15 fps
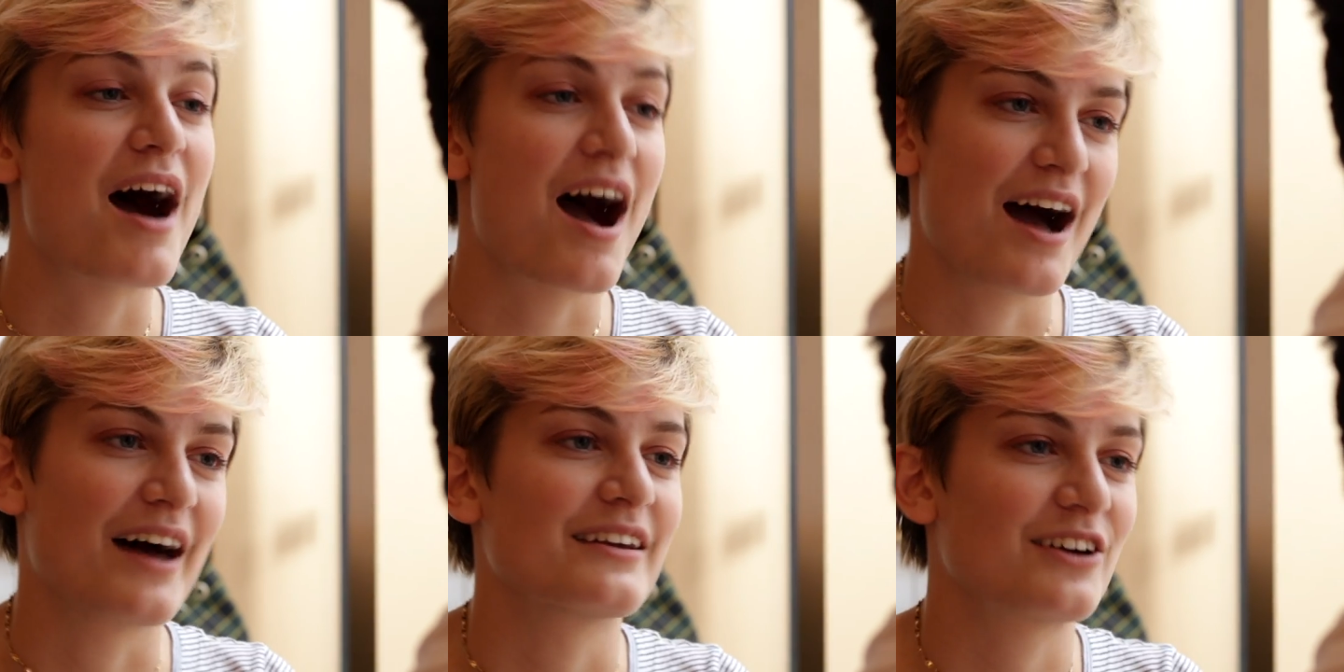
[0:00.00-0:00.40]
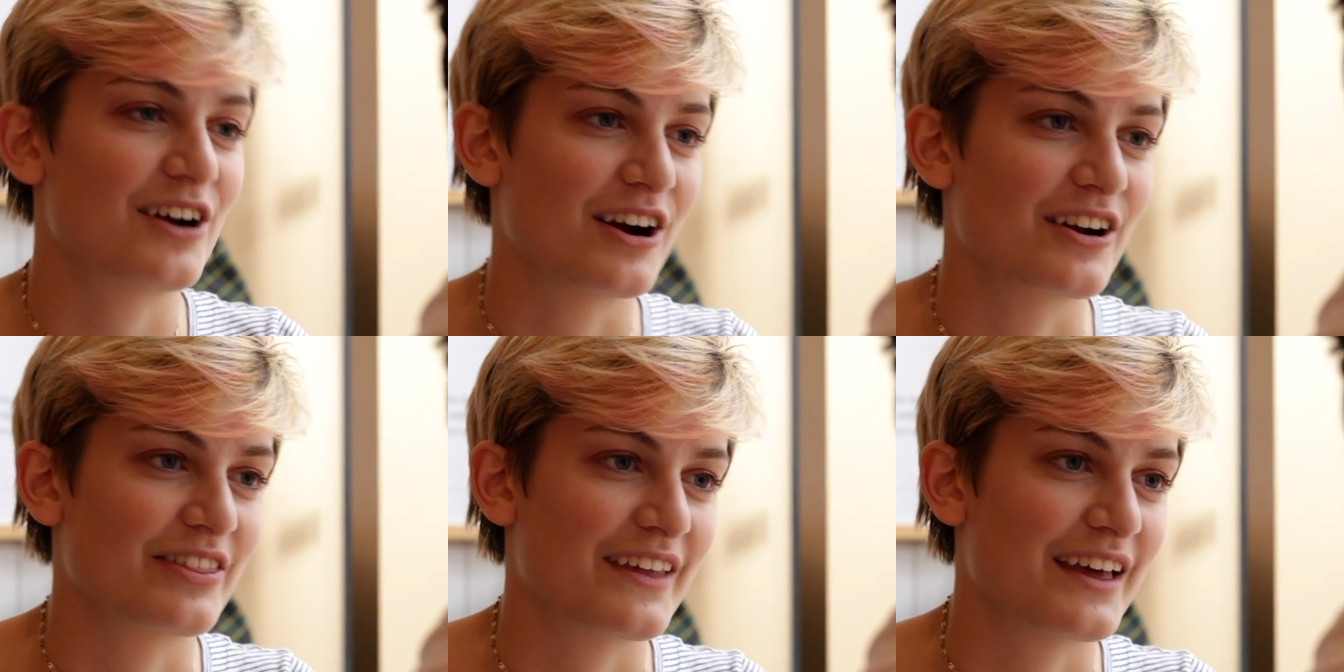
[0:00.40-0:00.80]
on,
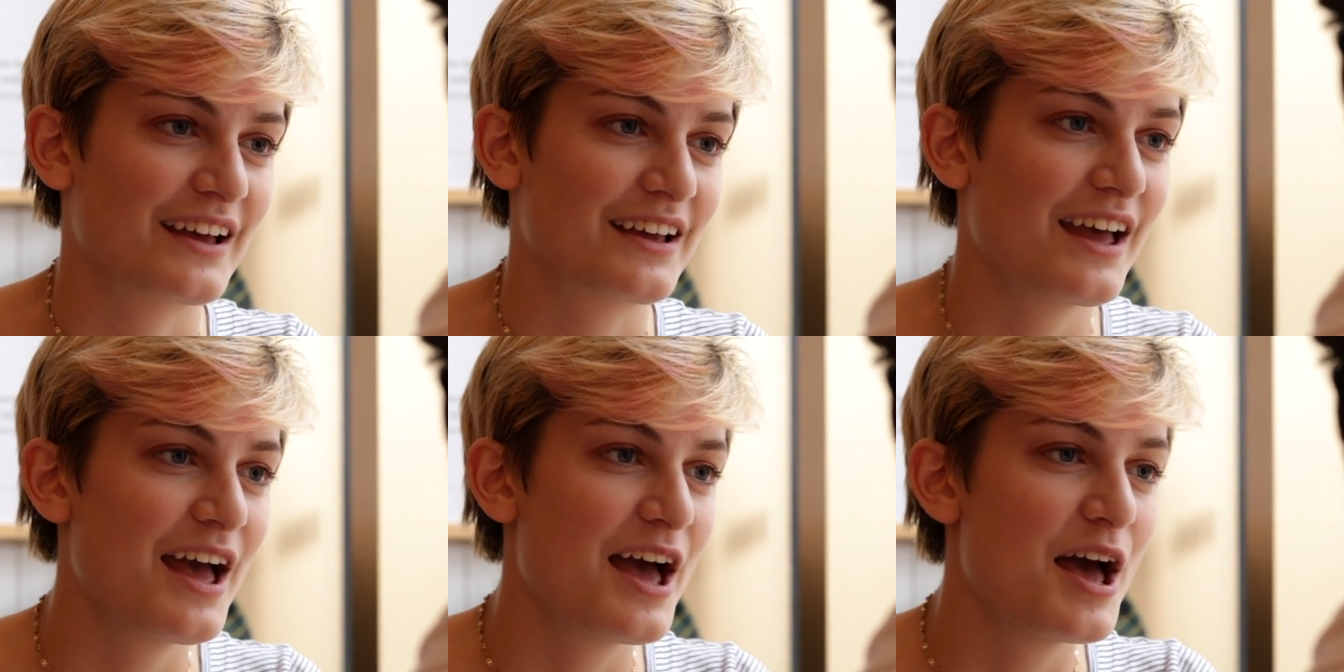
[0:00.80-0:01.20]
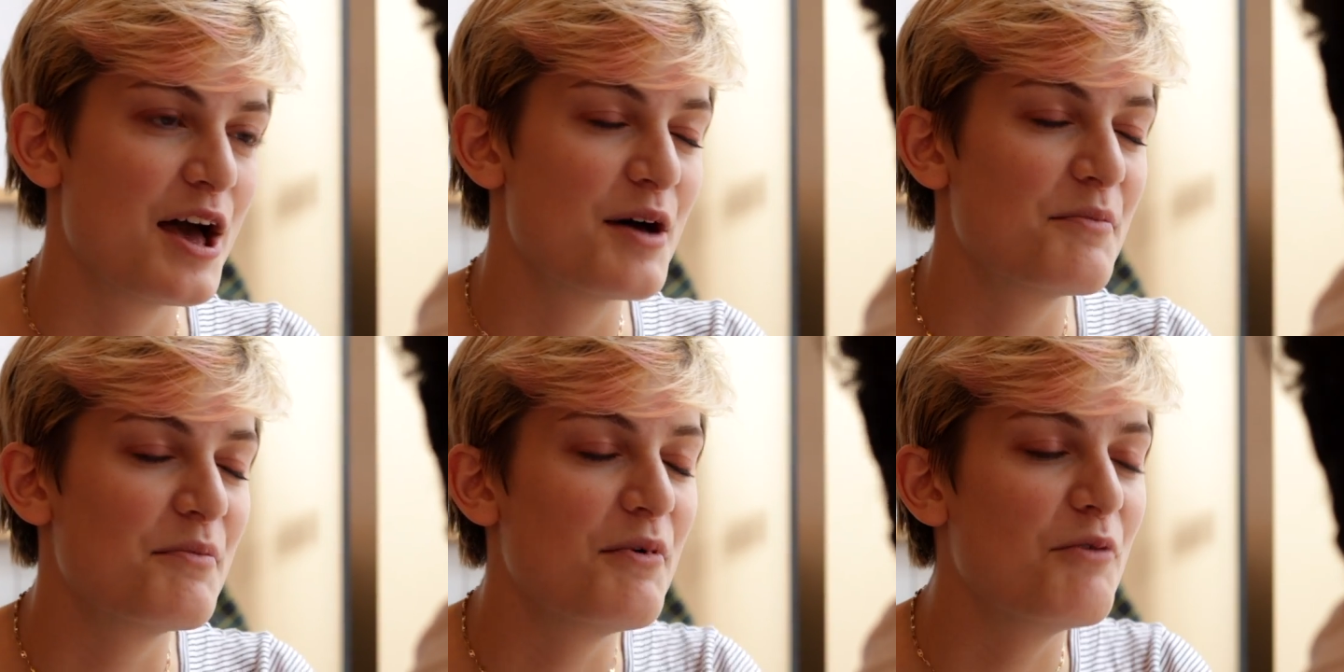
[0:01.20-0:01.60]
Karthik.
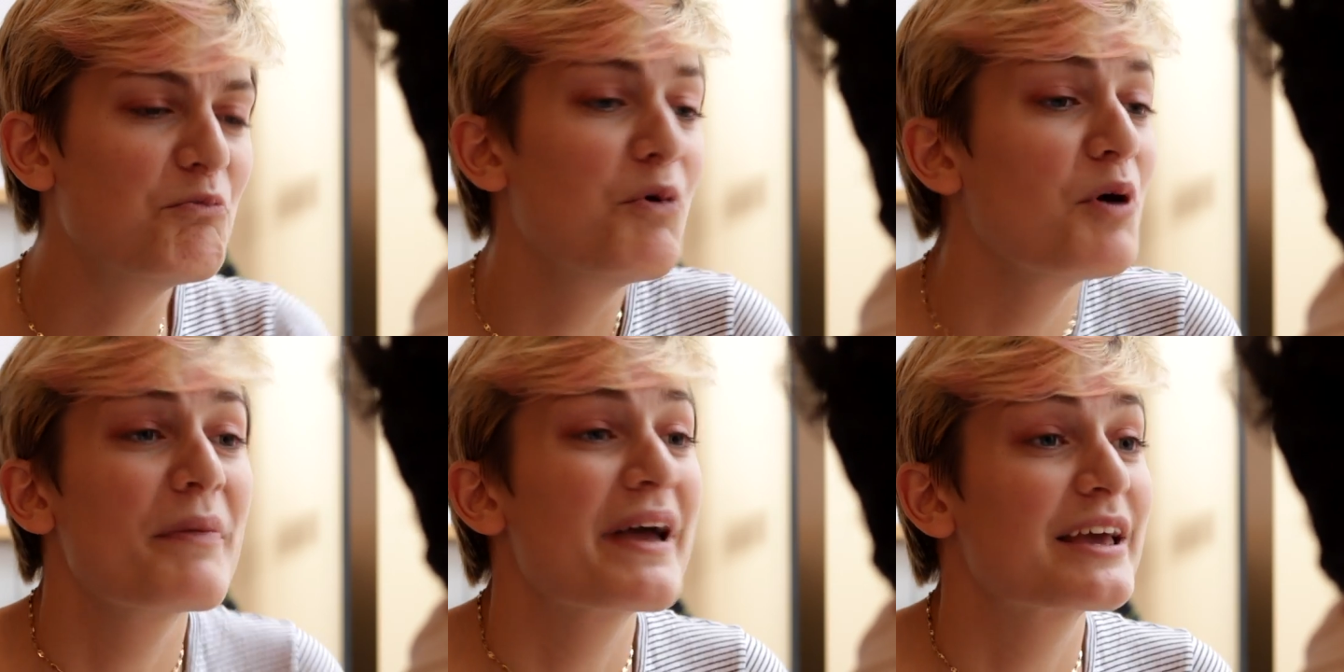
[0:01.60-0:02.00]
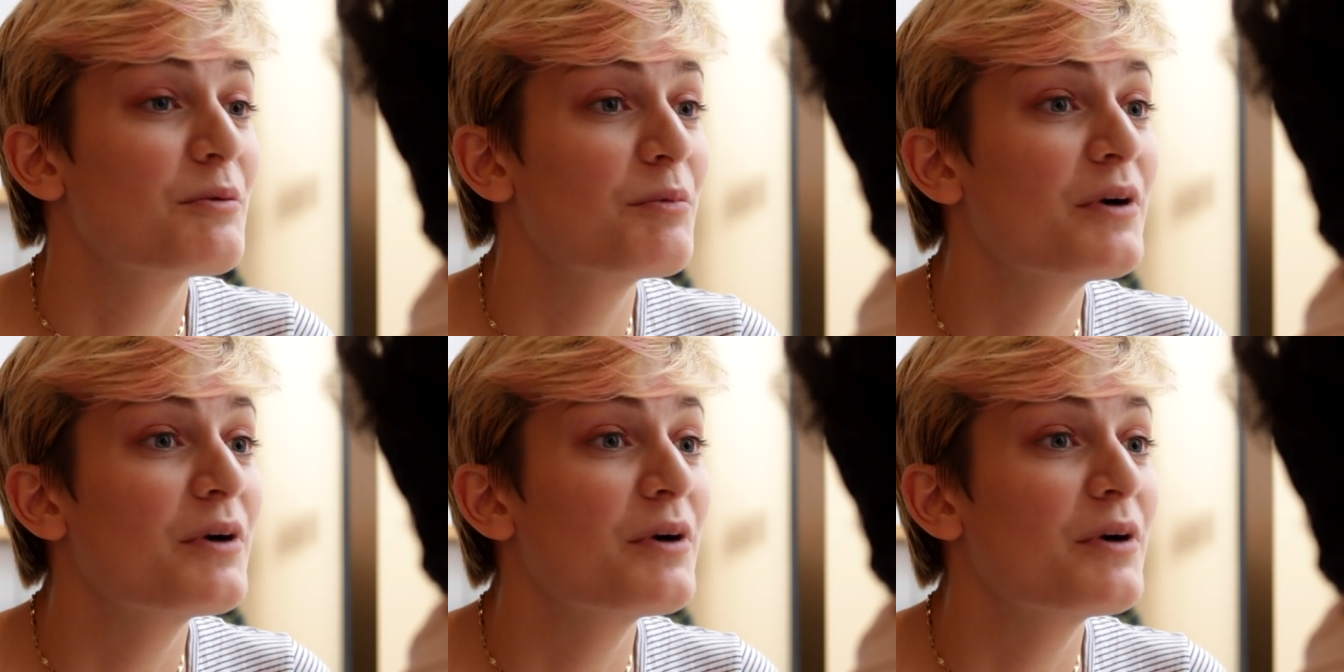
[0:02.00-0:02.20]
We'll make it